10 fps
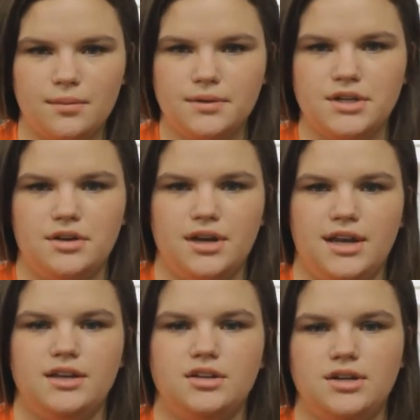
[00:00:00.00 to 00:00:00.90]

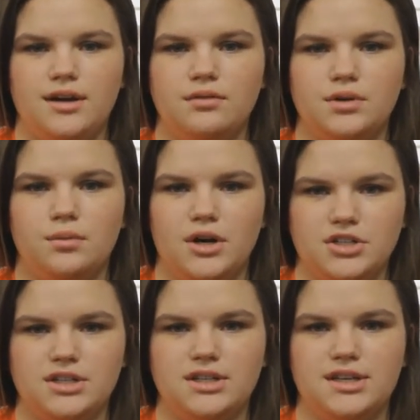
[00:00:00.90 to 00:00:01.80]
opportunity to travel to
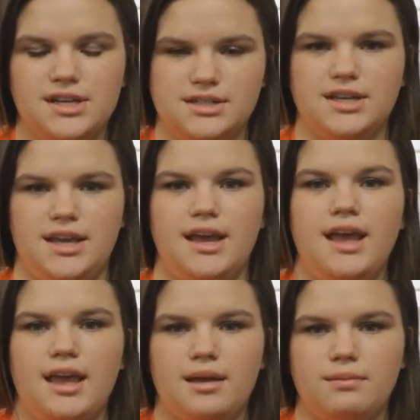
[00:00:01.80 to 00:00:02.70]
Washington, D.C.
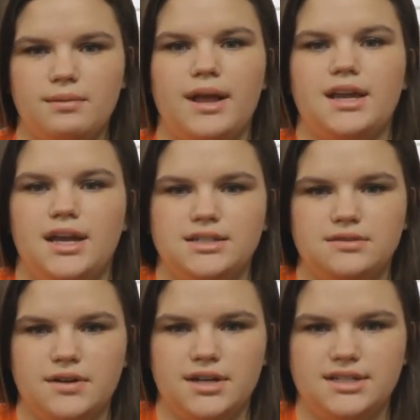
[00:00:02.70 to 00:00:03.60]
and be recognized in
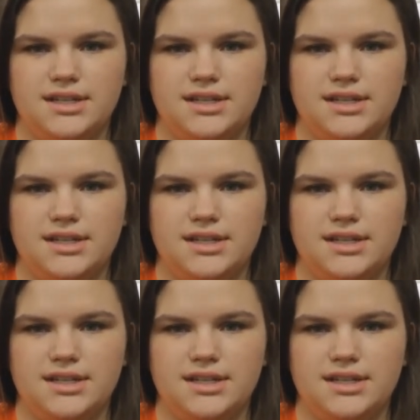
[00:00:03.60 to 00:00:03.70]
front of